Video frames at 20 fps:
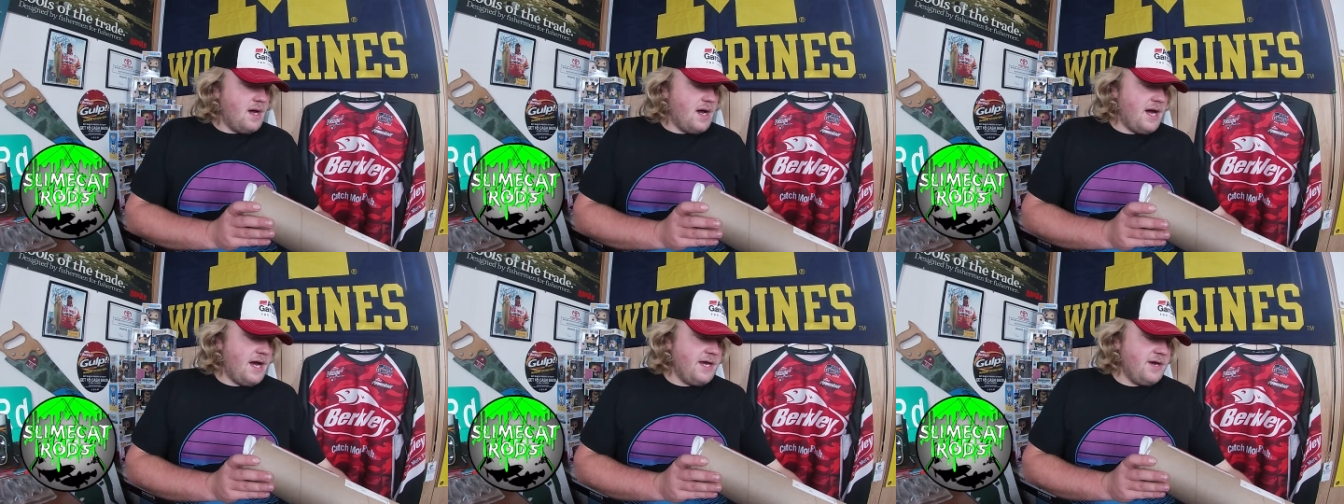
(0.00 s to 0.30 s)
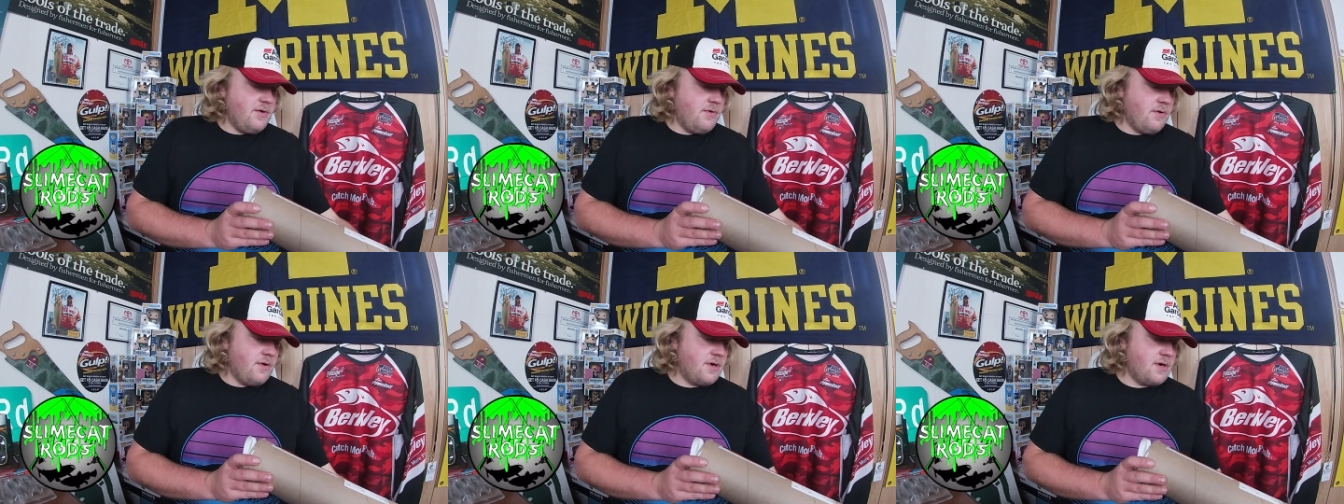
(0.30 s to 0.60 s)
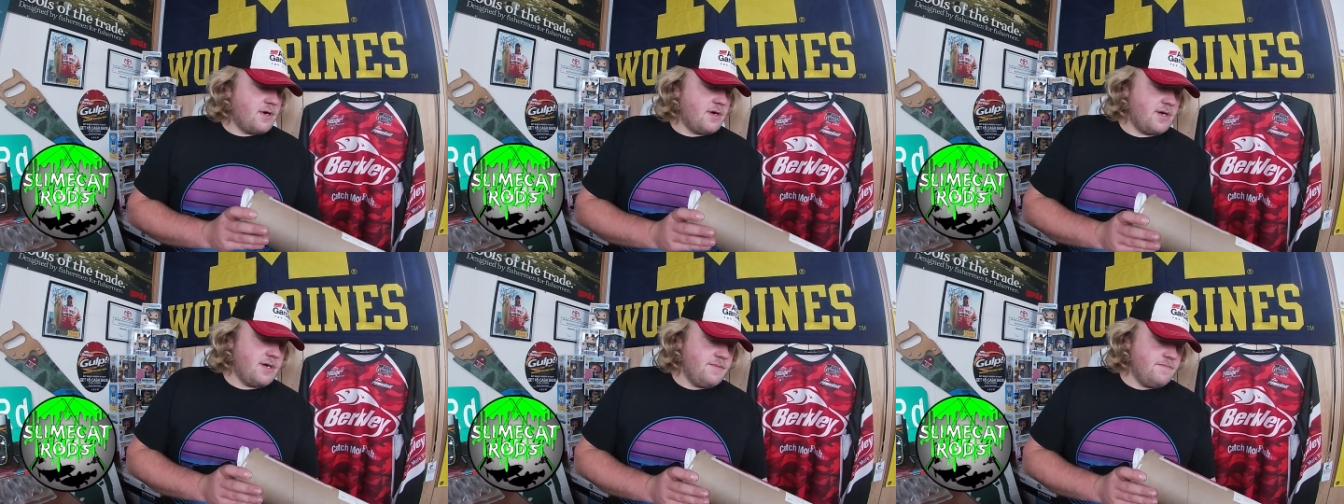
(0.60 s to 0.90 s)
I
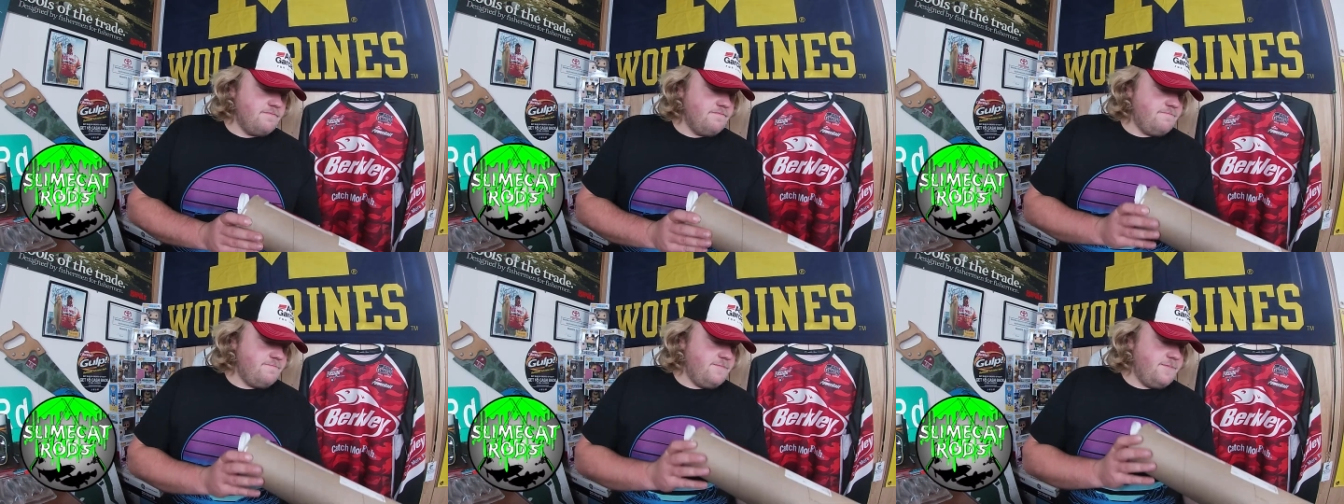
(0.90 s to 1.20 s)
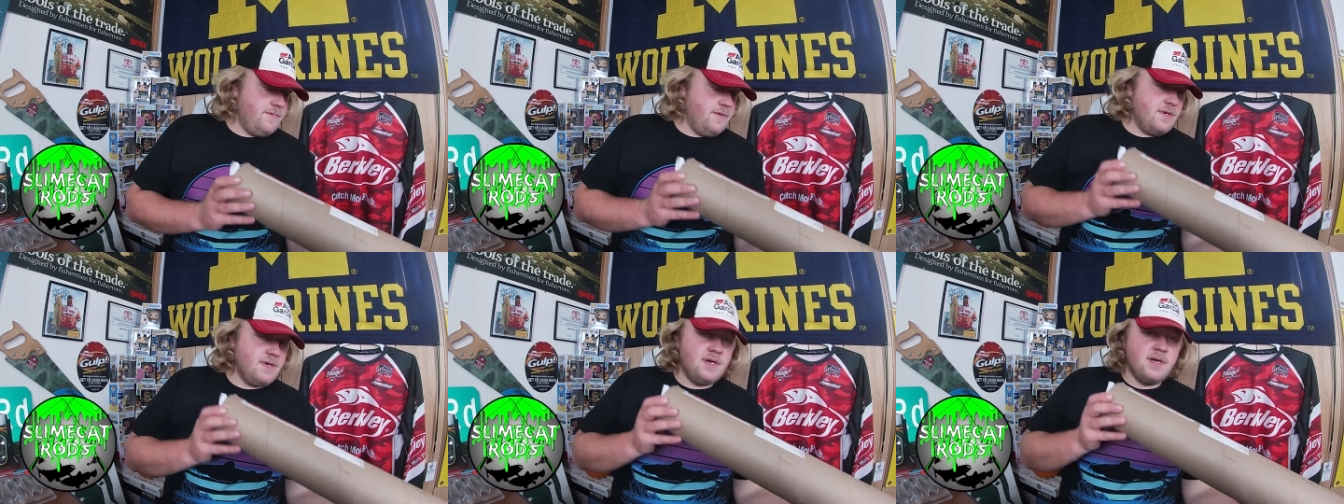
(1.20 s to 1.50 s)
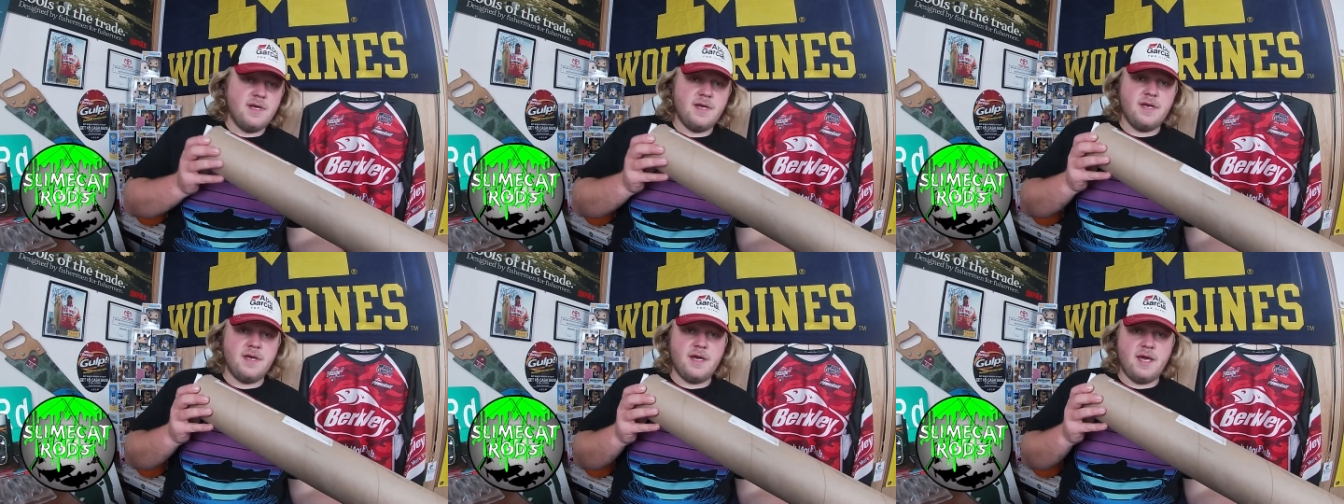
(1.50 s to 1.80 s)
ordered
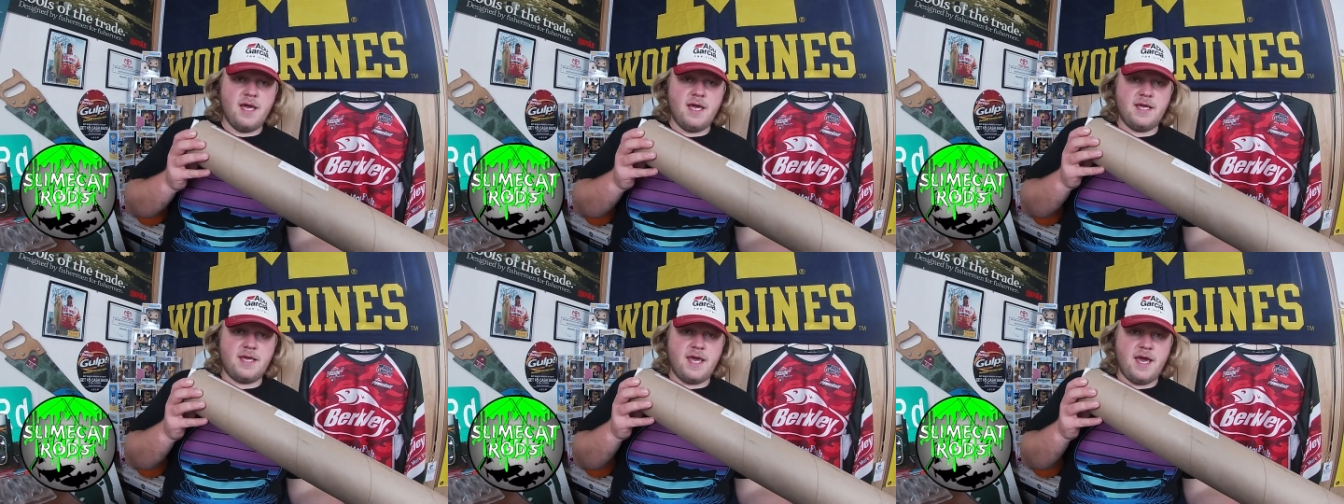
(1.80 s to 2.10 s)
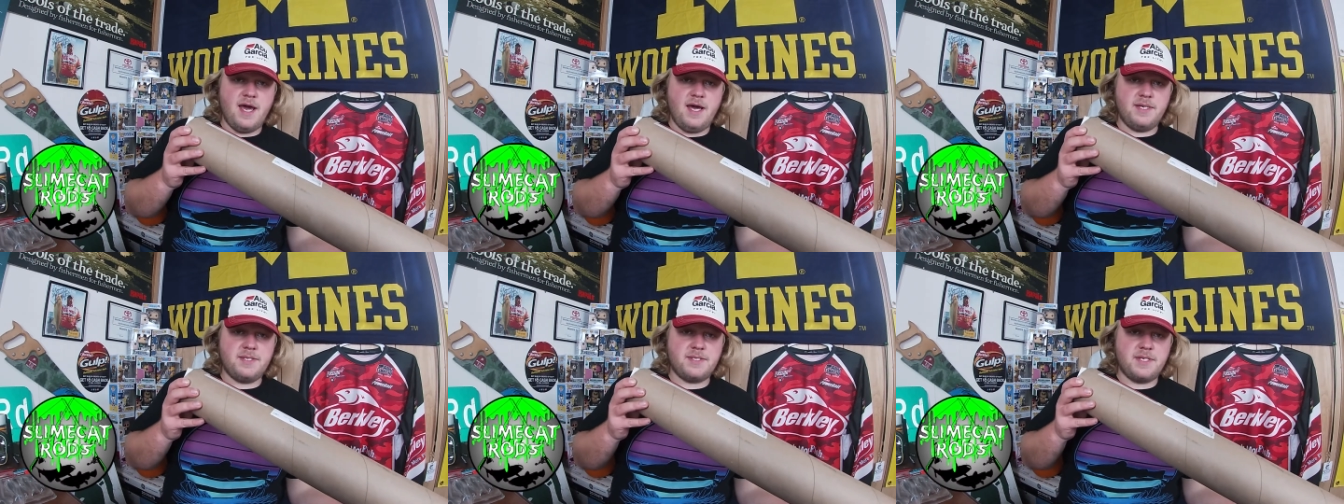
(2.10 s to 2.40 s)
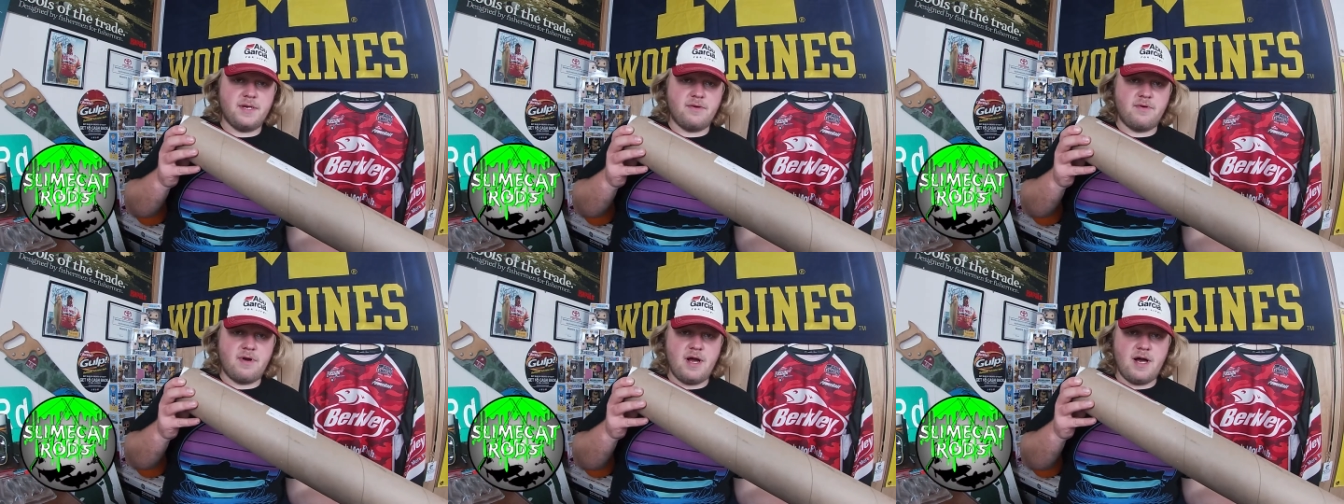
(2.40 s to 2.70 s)
a
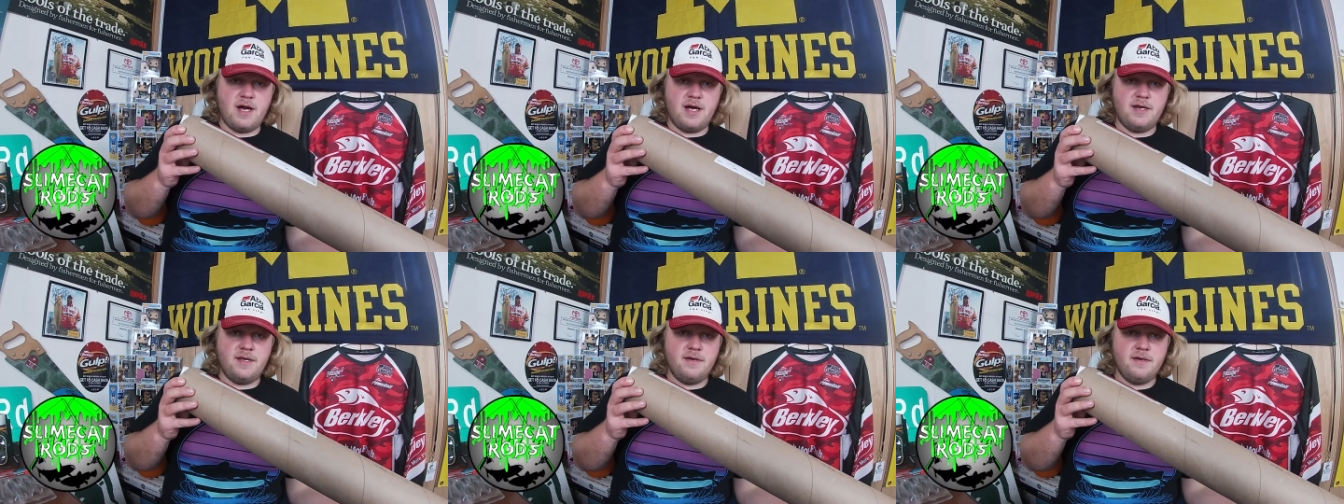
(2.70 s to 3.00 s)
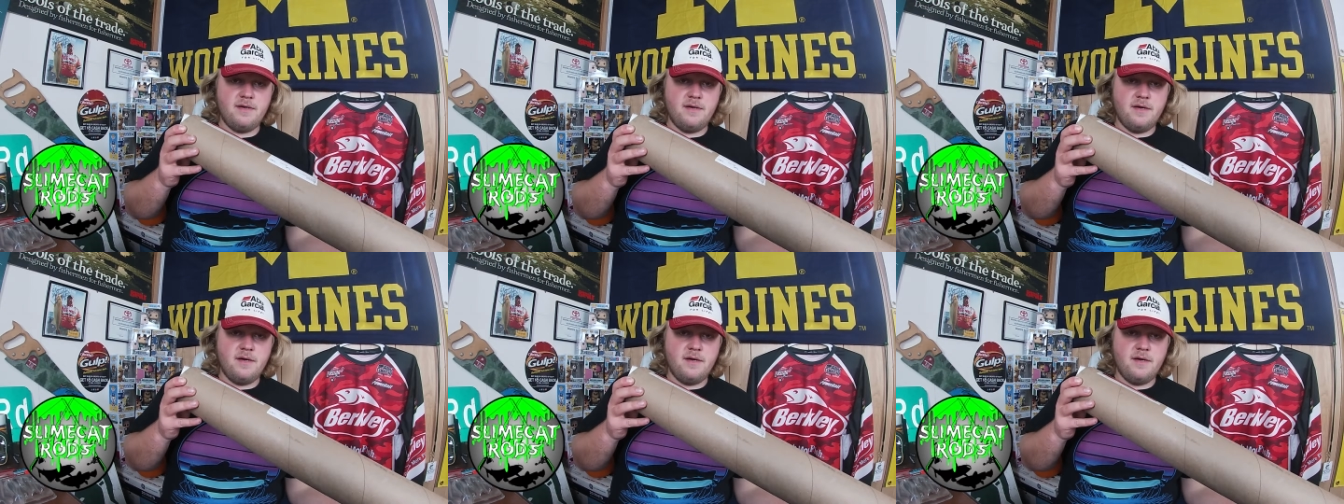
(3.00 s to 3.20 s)
casting rod